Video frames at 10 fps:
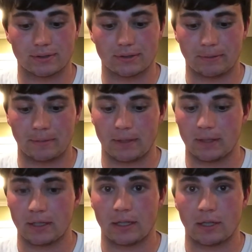I mean,
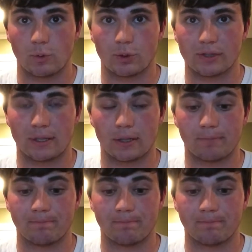was in a